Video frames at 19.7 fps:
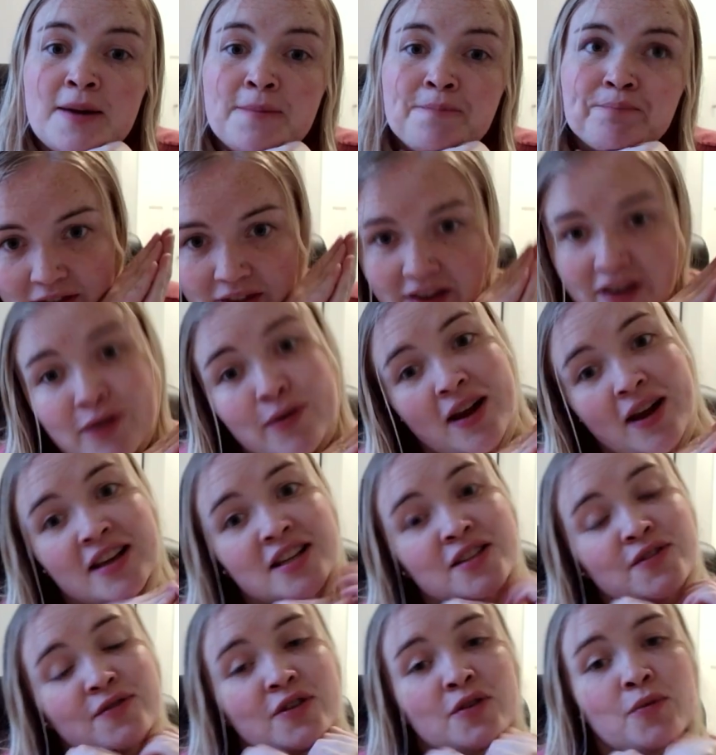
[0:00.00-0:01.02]
Thank you
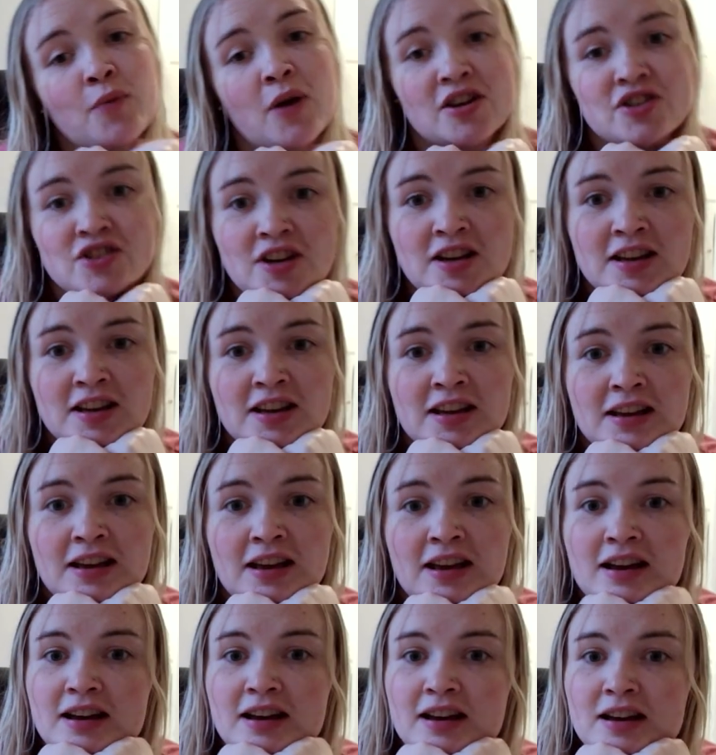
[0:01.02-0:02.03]
guys for watching.
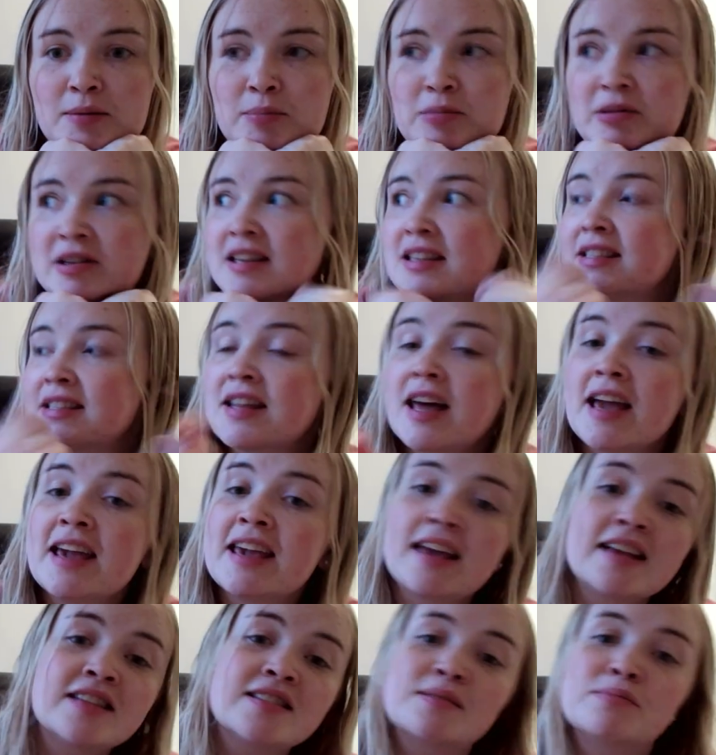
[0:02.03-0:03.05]
Uh, please like
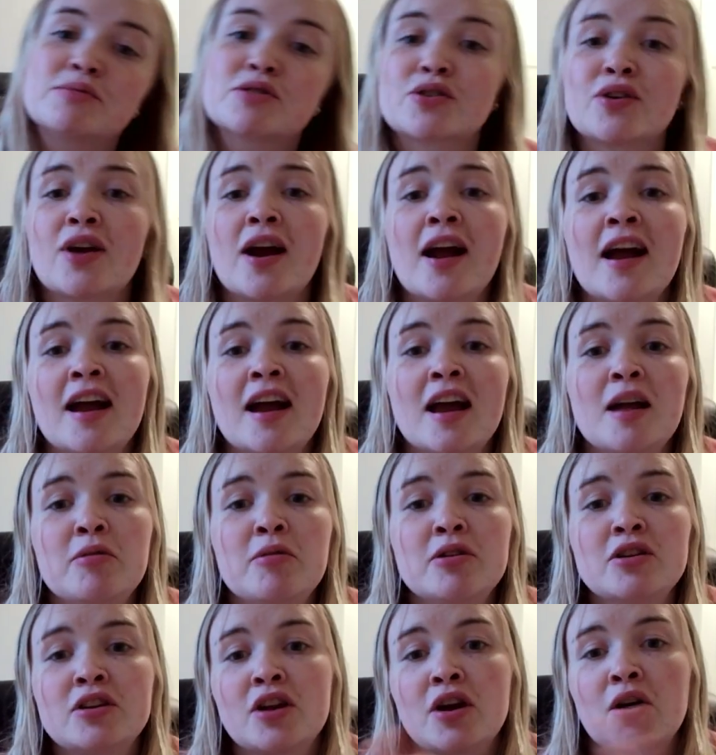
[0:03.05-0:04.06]
and subscribe,
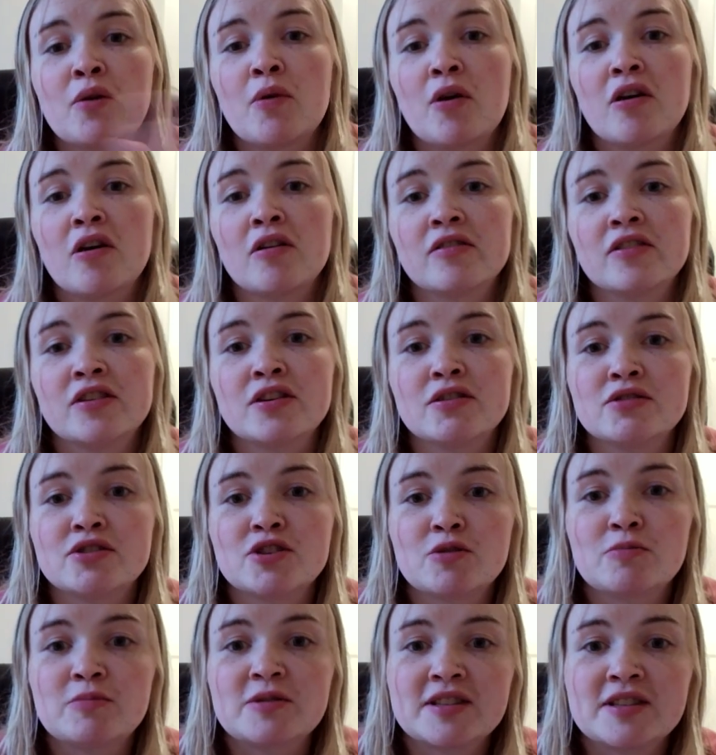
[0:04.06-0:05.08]
you know, all the
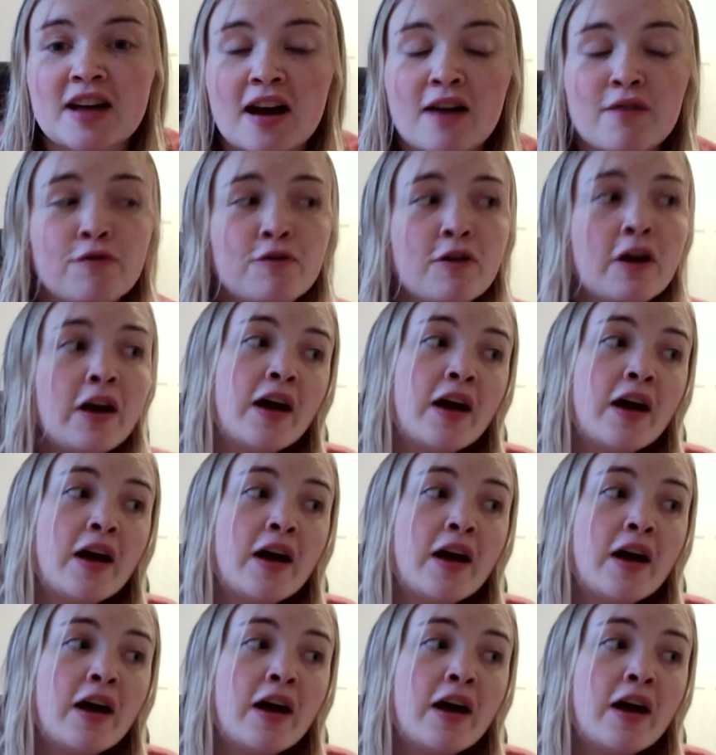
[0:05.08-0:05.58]
YouTube stuff.